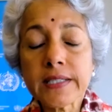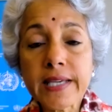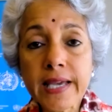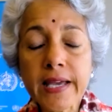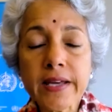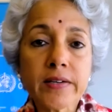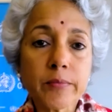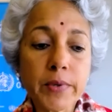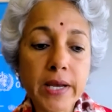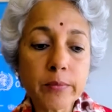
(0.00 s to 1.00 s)
care
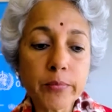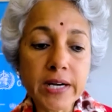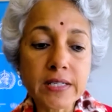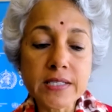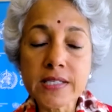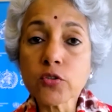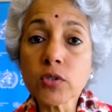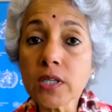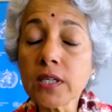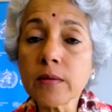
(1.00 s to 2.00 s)
and practice, and to
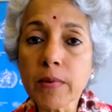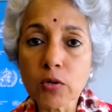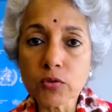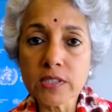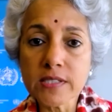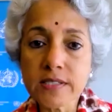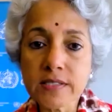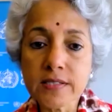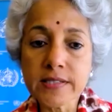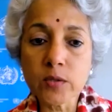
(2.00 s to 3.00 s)
learn about the
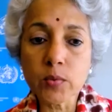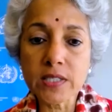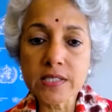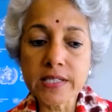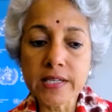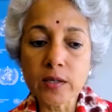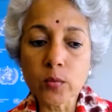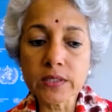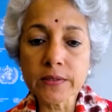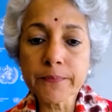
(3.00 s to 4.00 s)
diseases that one is dealing with.